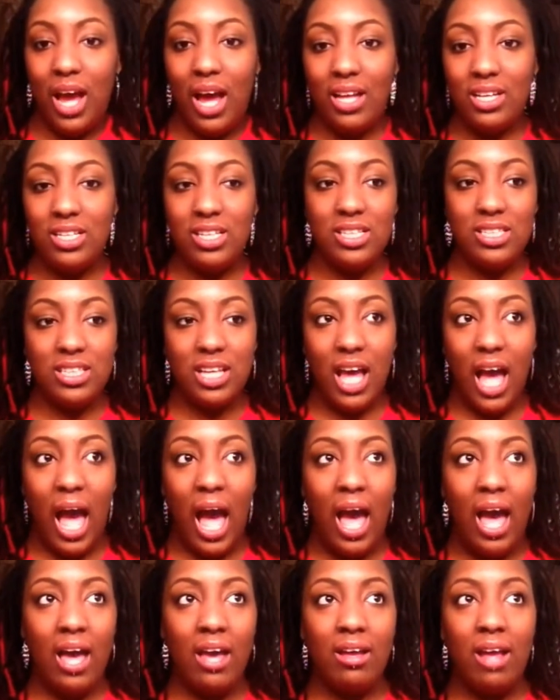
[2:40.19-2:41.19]
I just
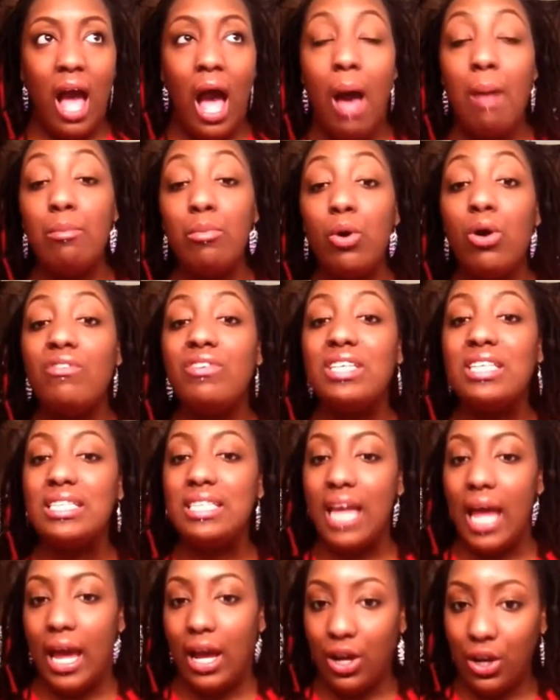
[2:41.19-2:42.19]
I I'm more of a
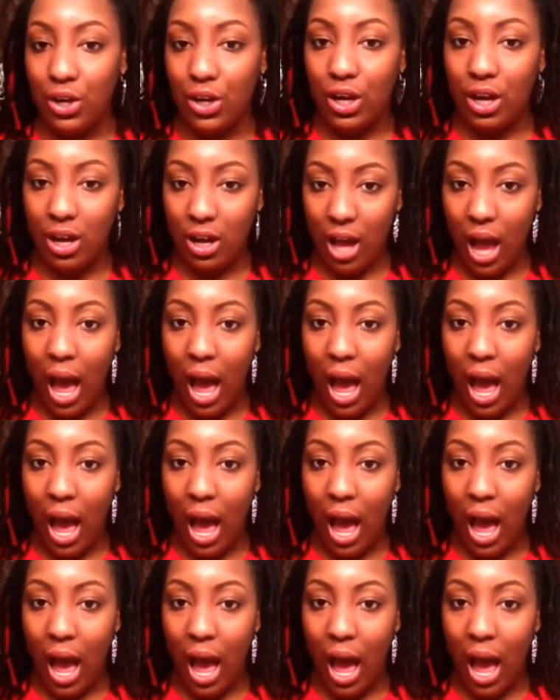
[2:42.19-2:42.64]
snacker,